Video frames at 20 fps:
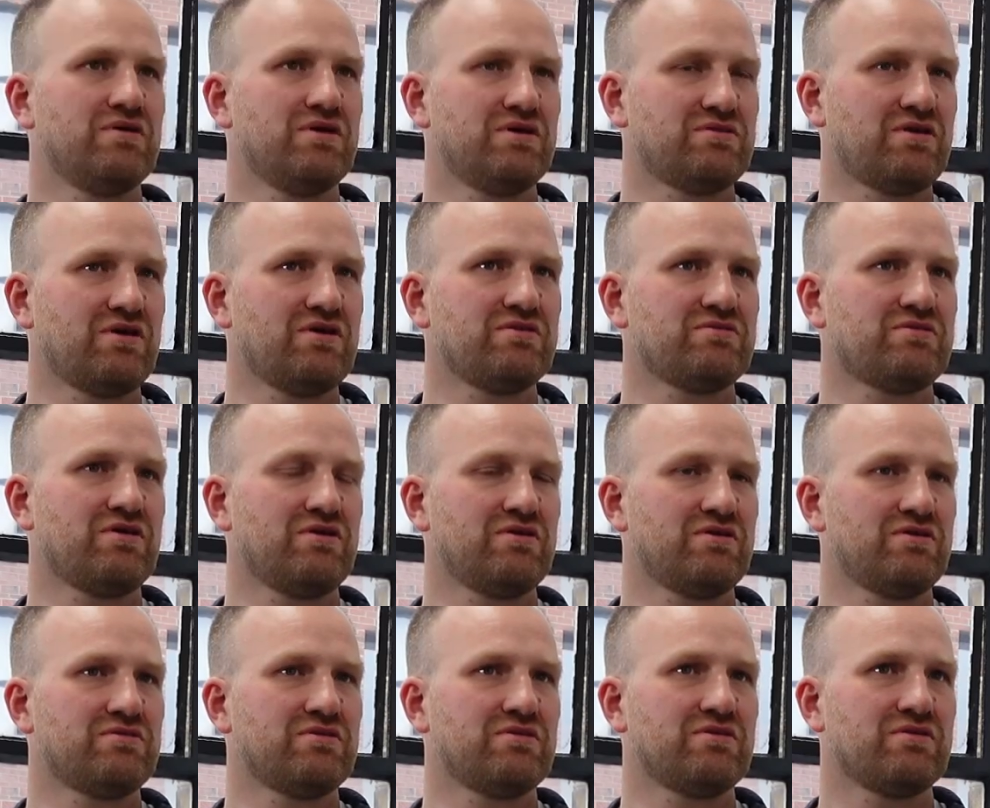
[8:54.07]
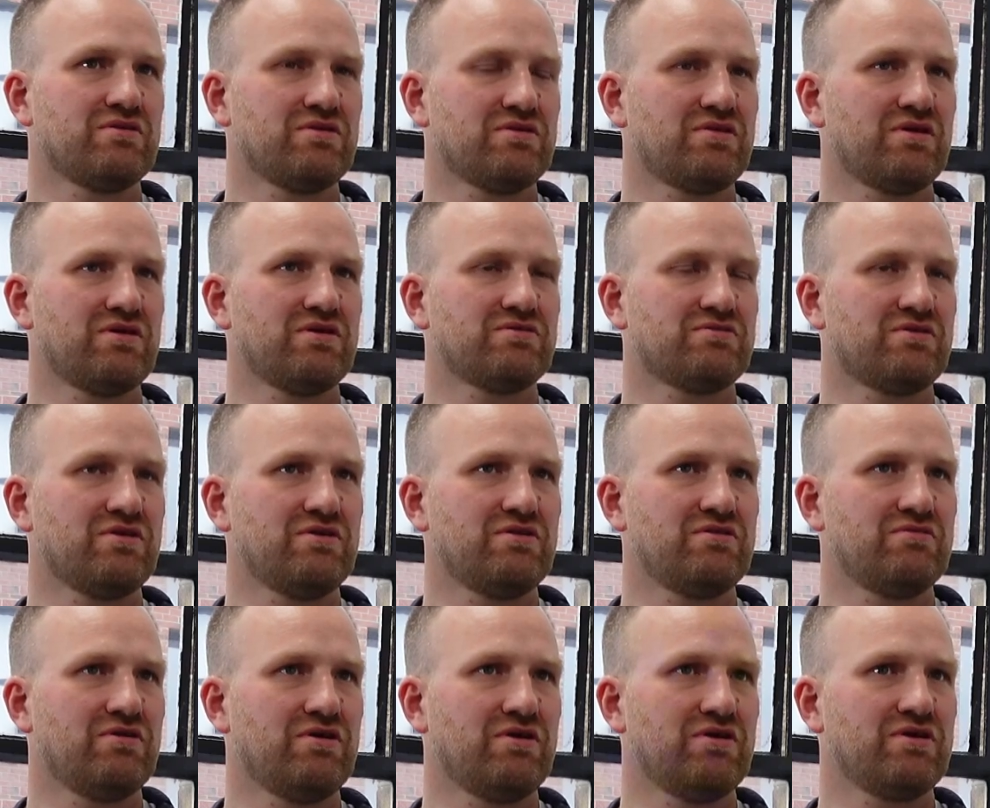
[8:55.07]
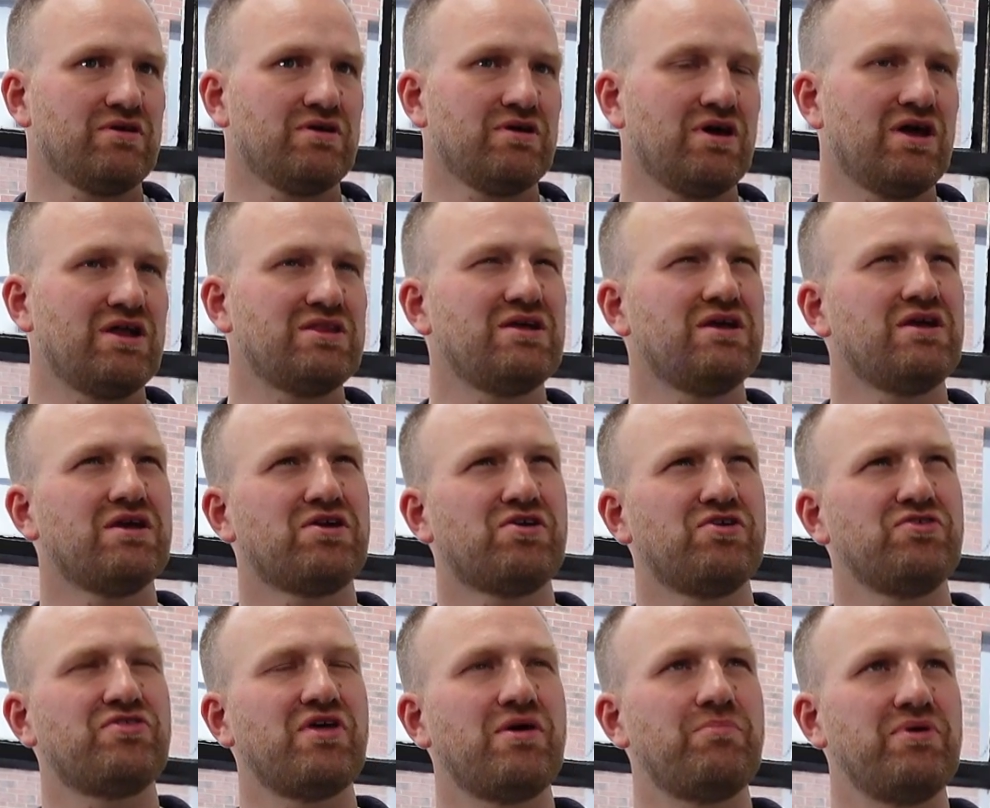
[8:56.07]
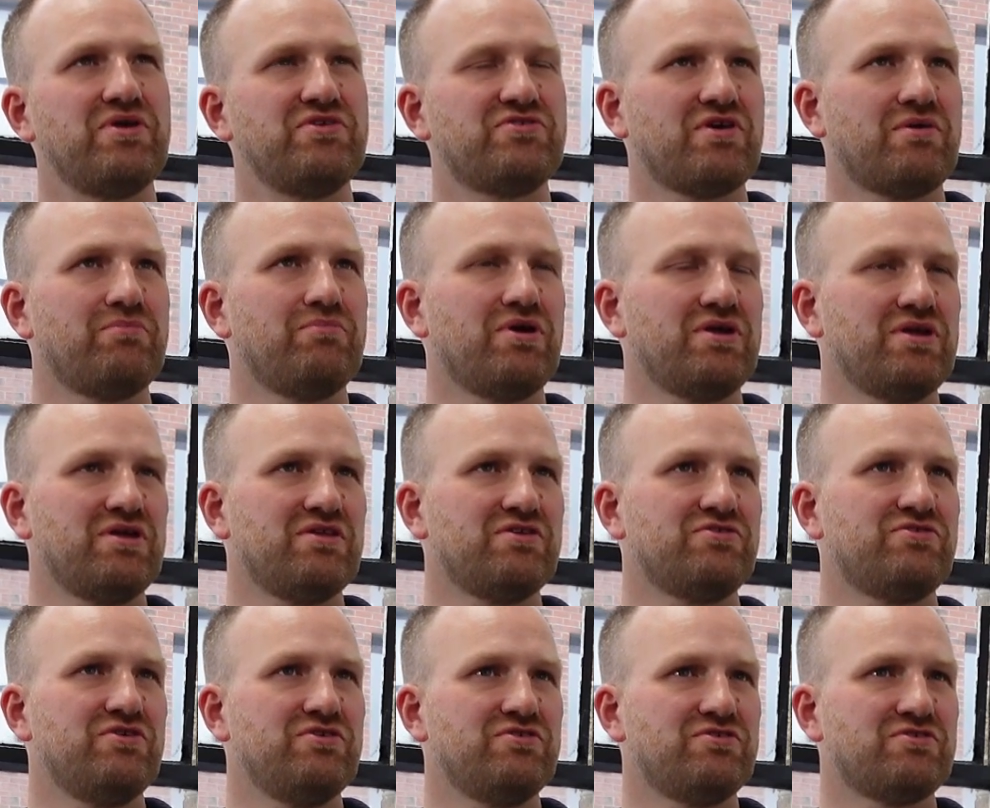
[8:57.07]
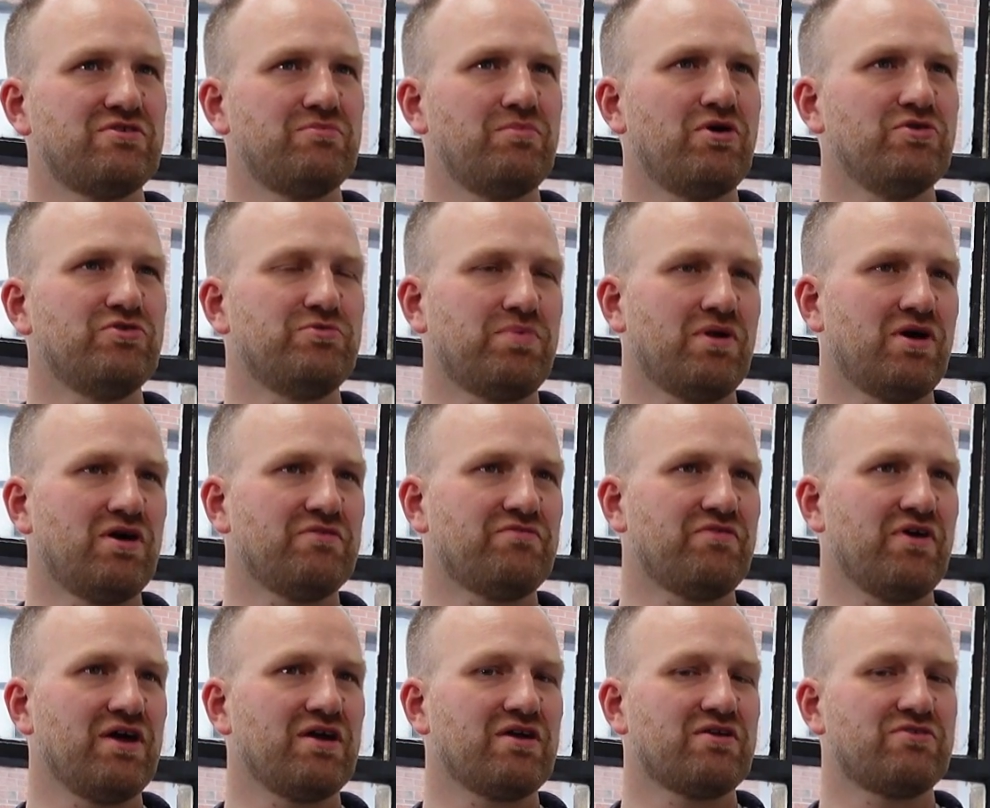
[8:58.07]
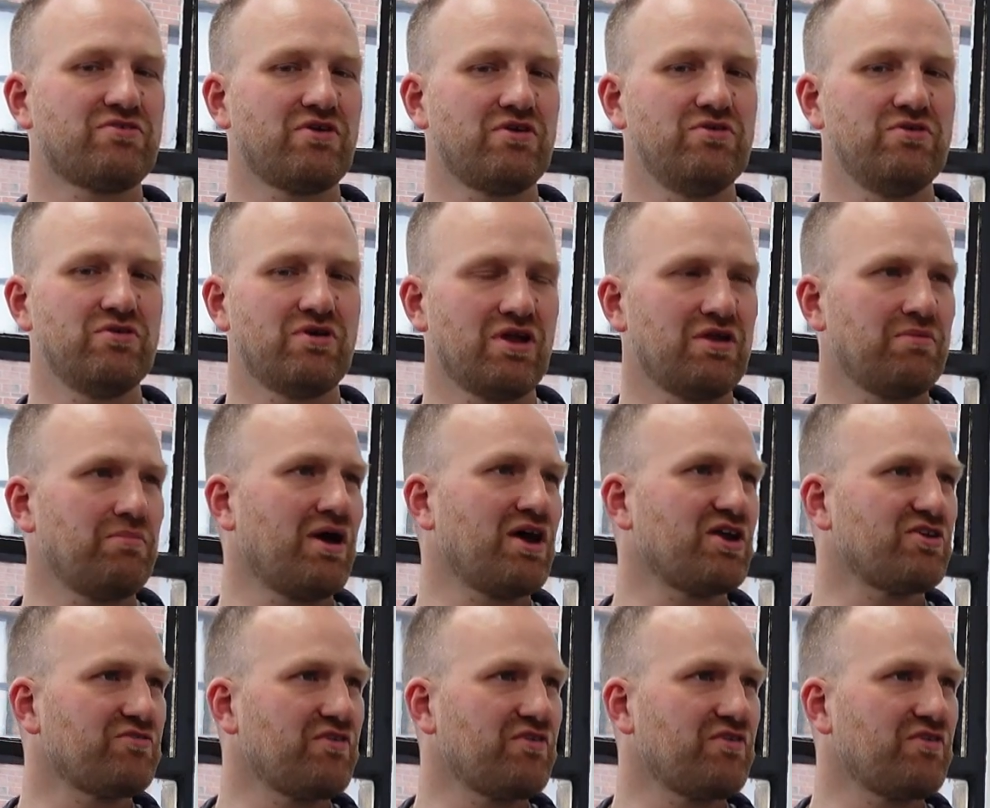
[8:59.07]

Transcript: I totally think that's totally right. I think, could there be some money that's used as a multiplier effect, so you kind of match